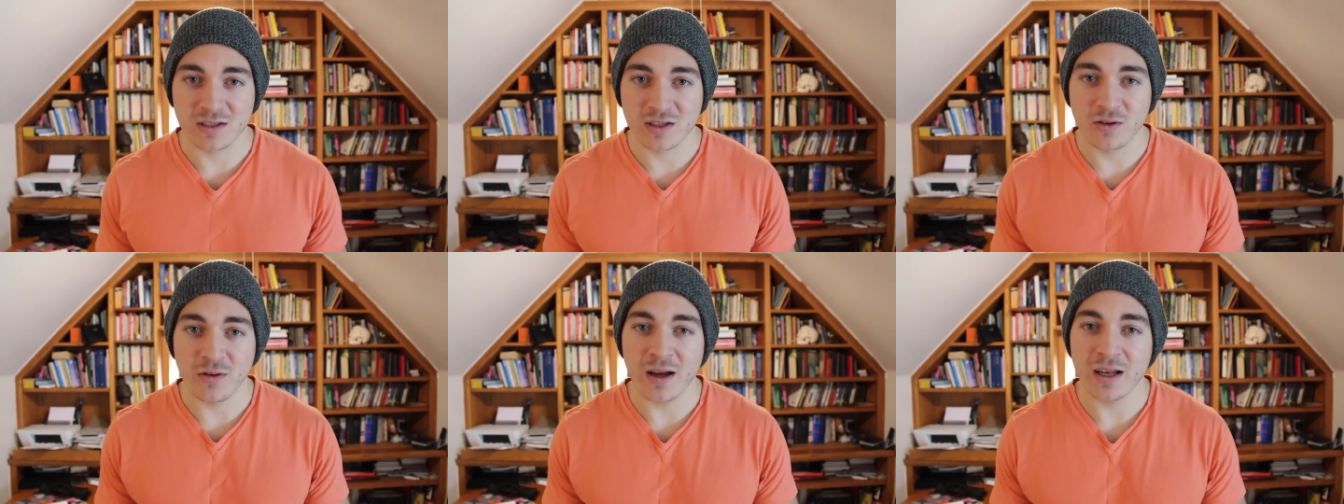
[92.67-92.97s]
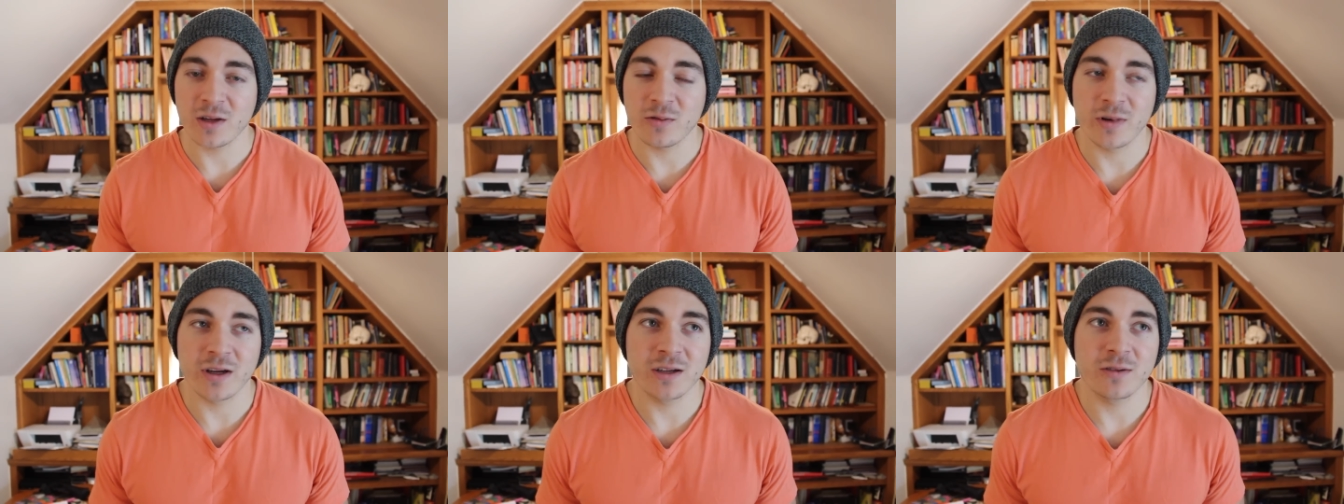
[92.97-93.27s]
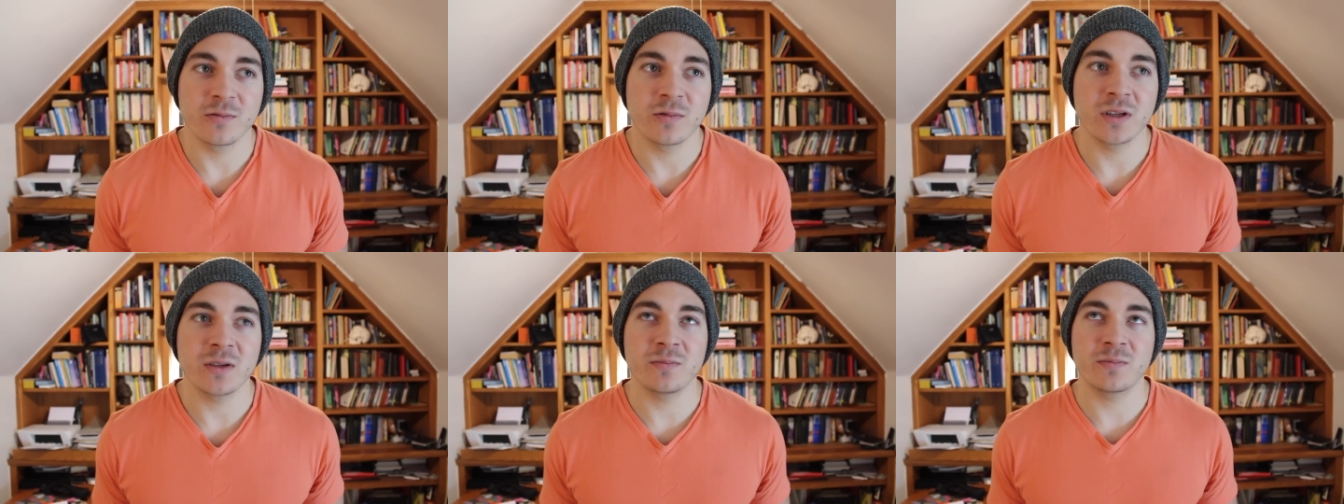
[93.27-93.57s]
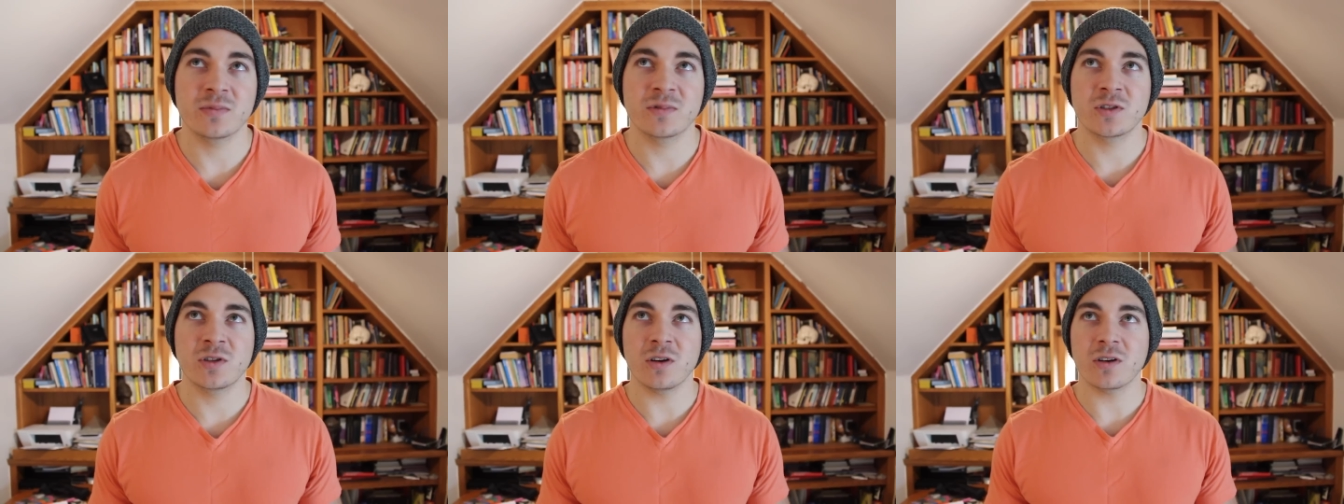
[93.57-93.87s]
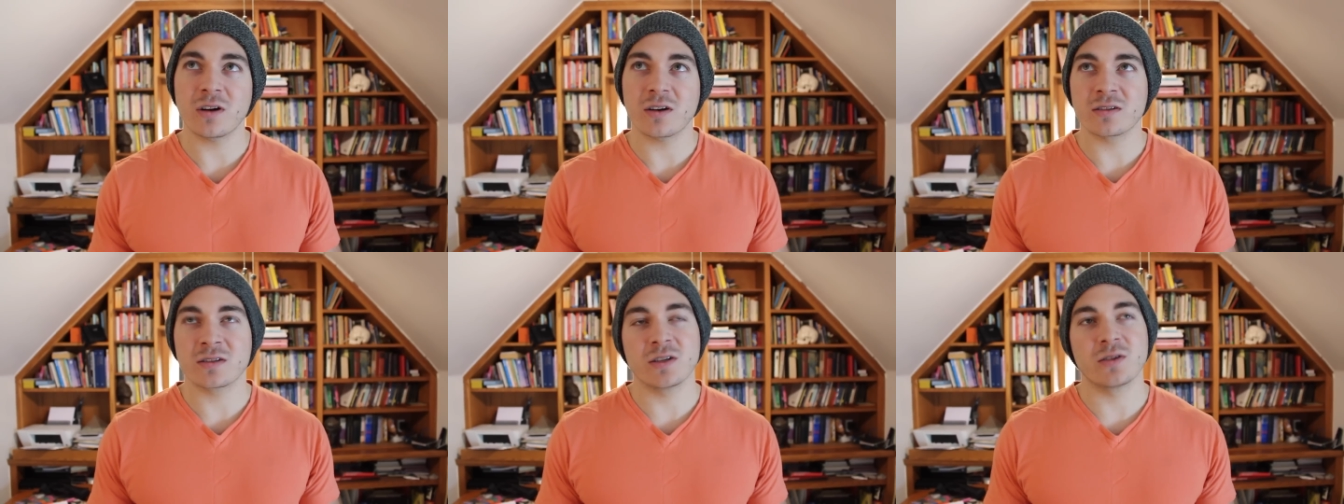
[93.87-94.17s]
So anyway, we
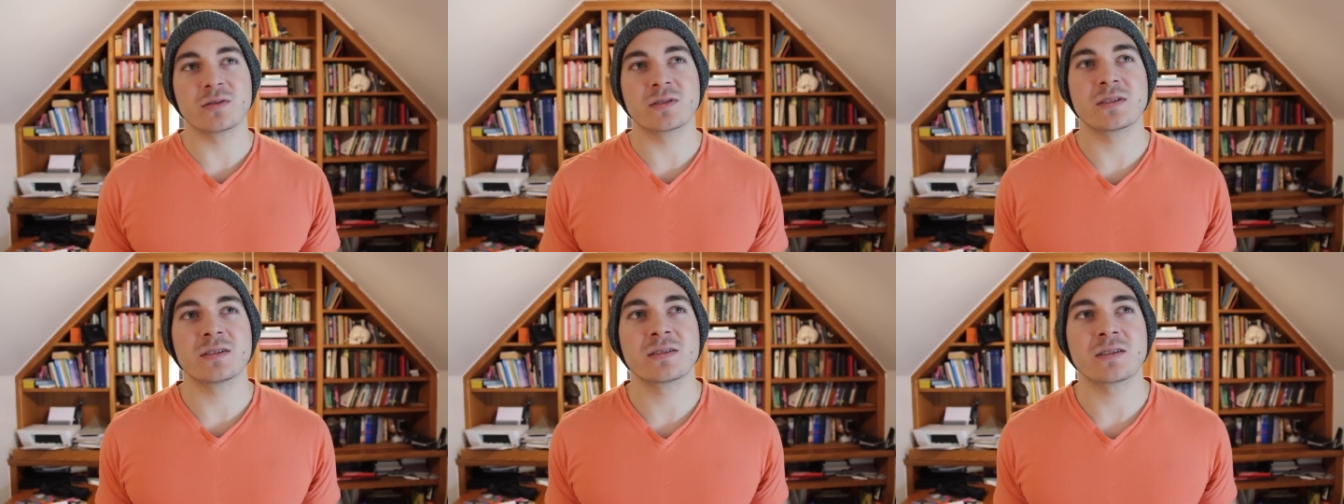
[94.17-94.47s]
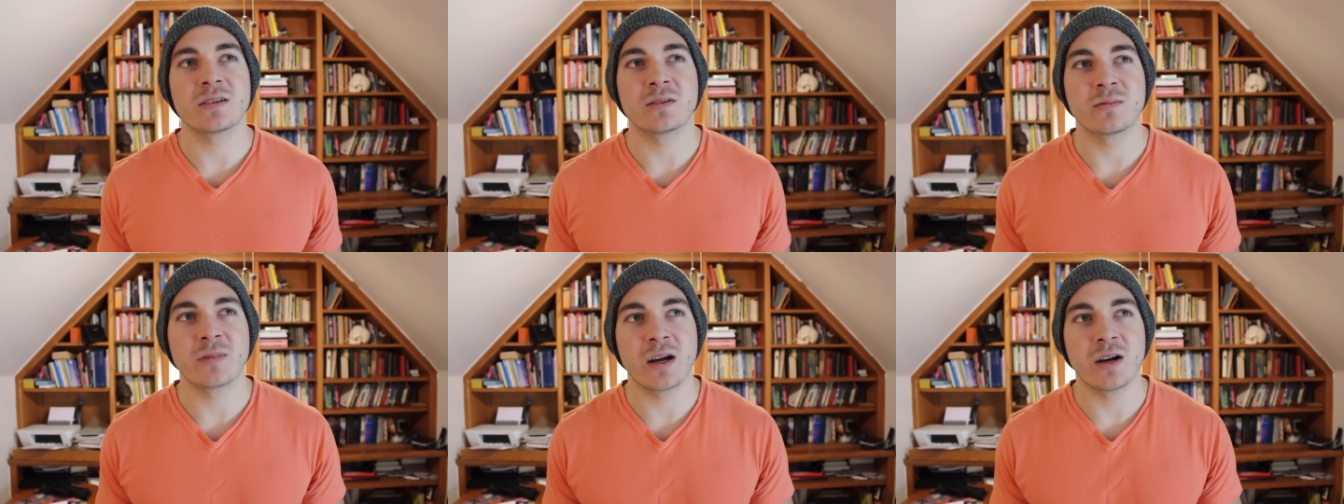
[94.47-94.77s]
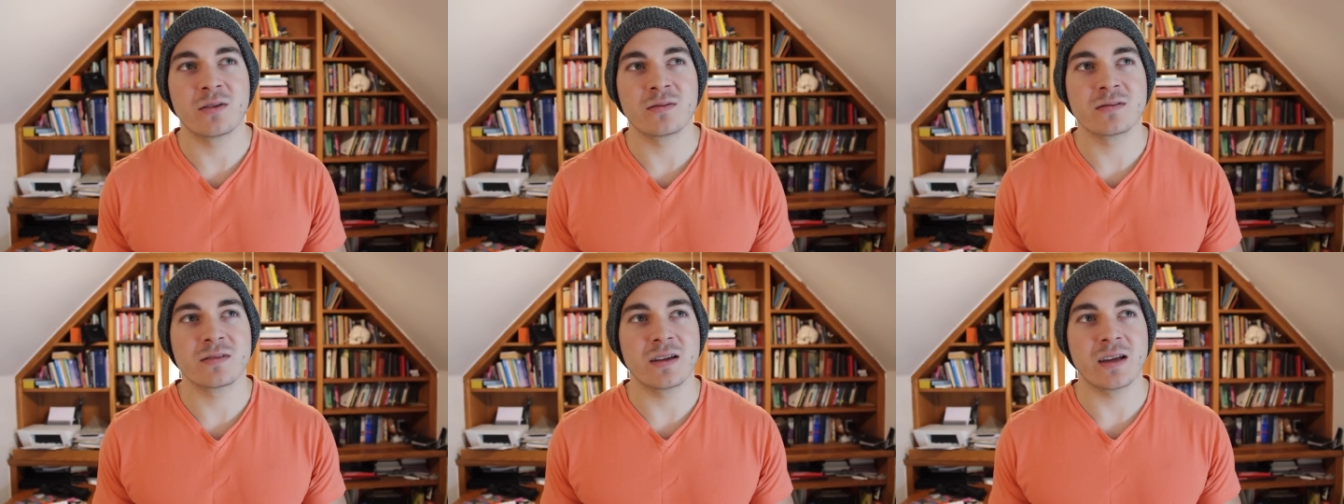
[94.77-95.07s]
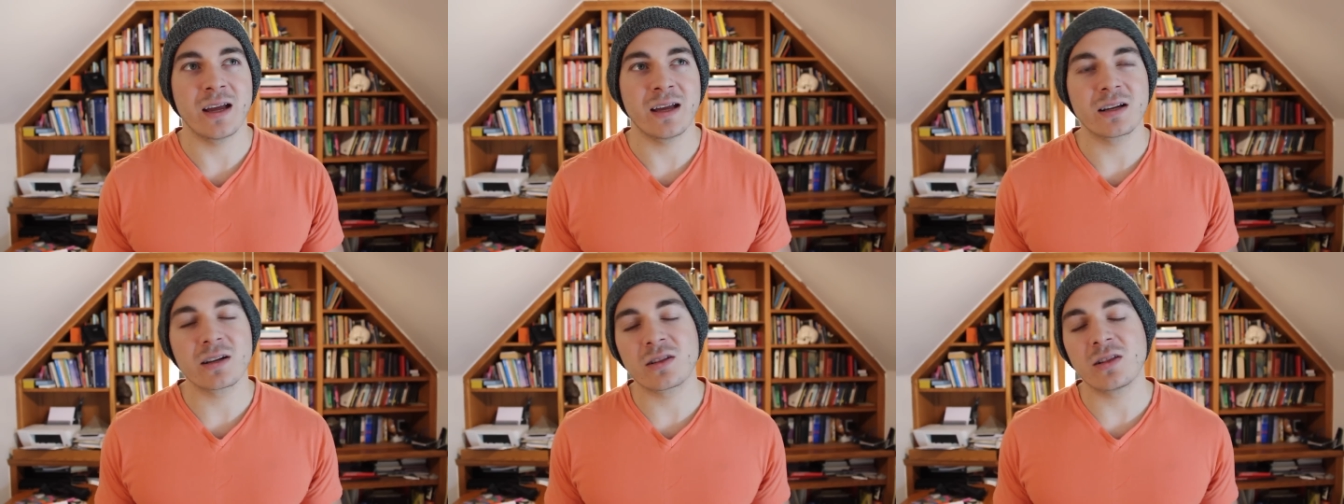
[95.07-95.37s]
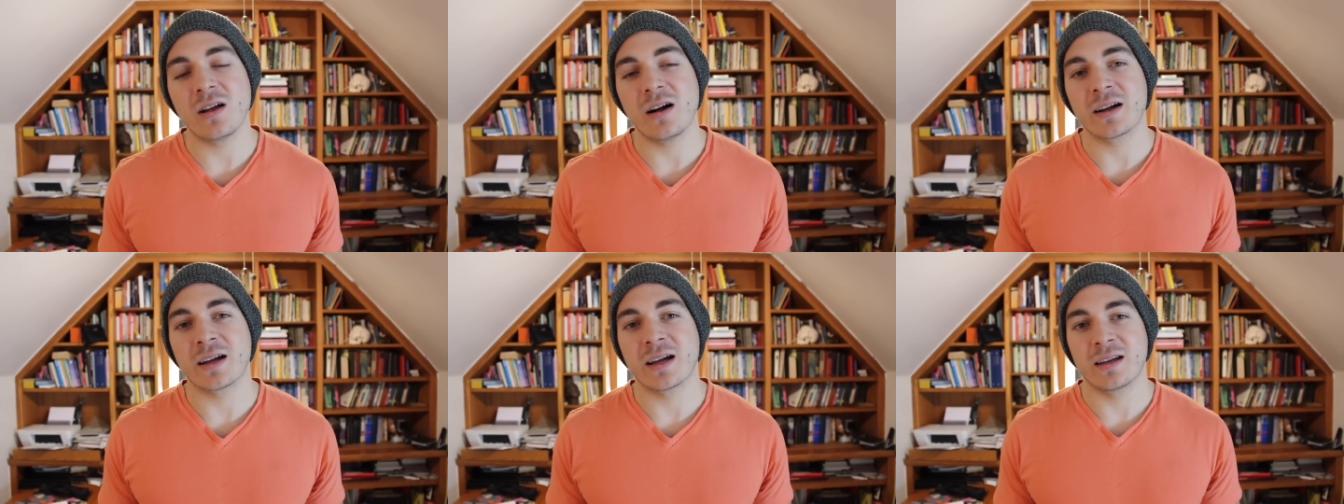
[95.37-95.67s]
took our doses around 8
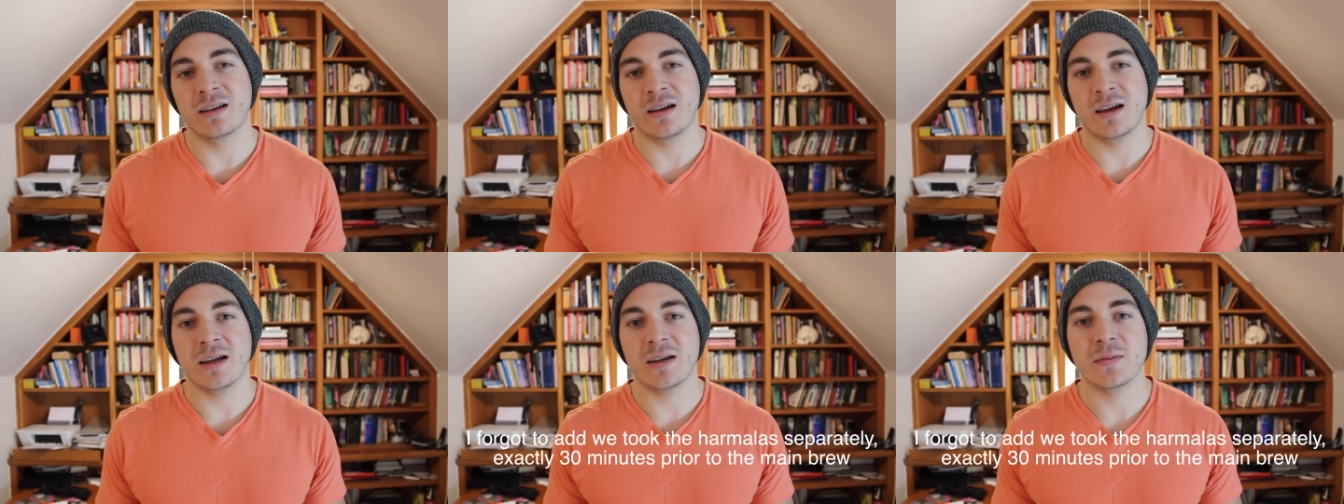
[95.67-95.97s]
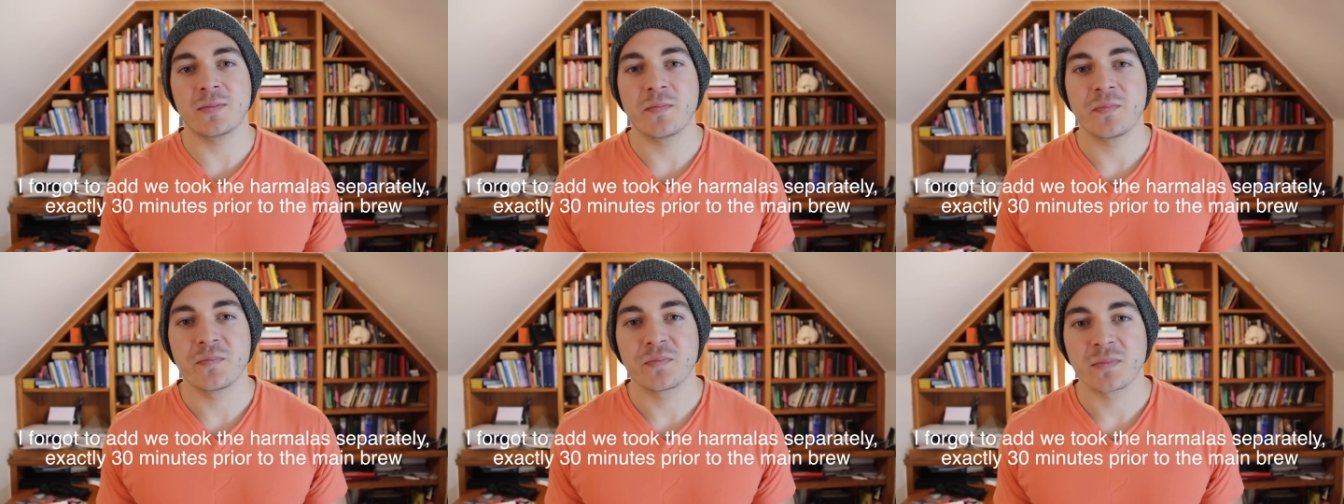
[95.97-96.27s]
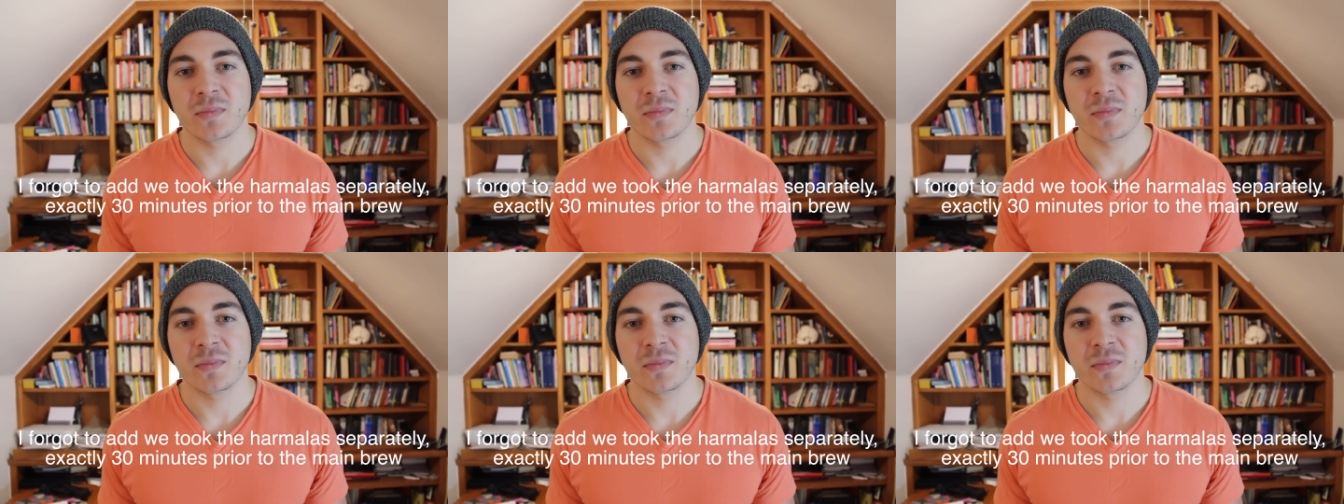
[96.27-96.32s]
o'clock at night.